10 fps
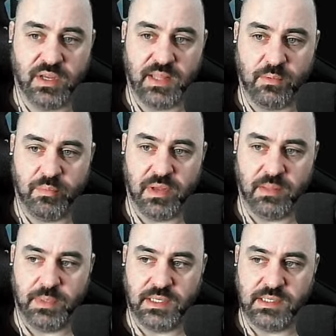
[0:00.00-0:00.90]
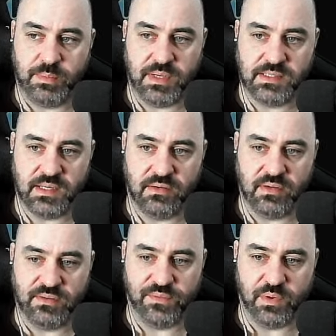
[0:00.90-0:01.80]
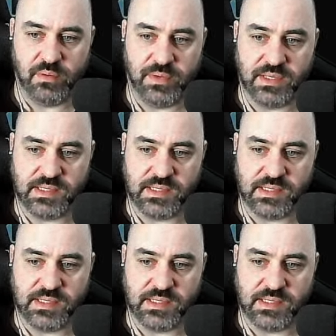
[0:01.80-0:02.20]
and that would probably be a DPS increase for you because